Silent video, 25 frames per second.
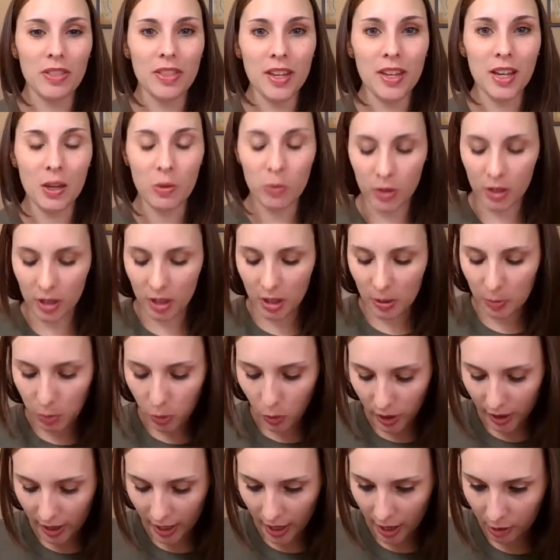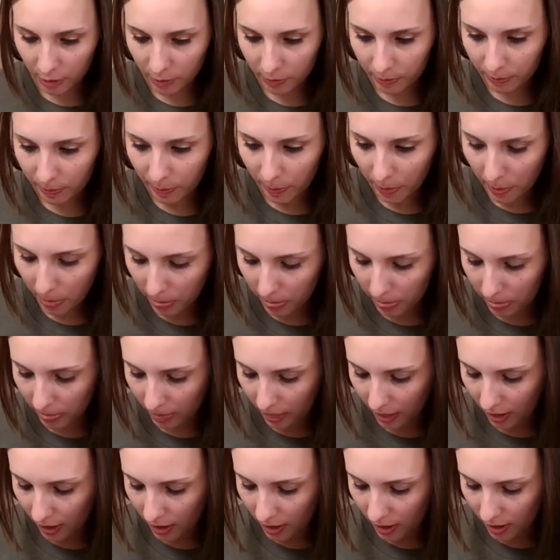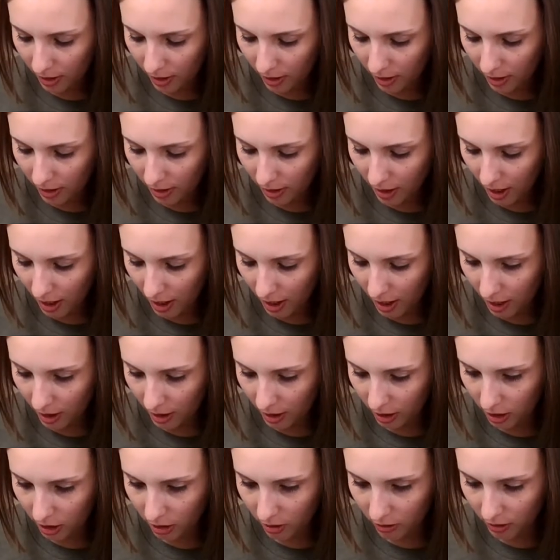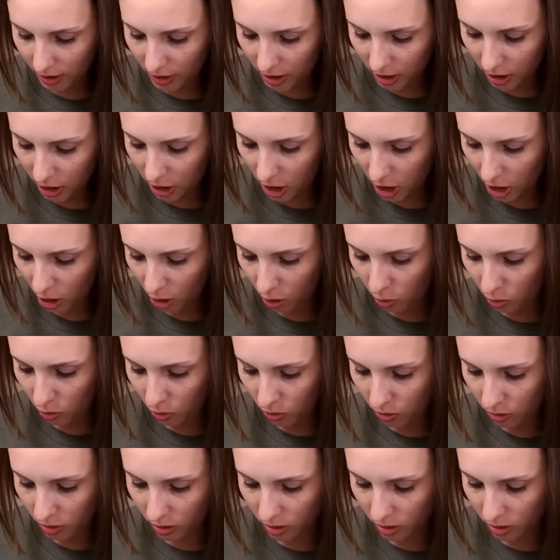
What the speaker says: thing I wanted to point out that you need to know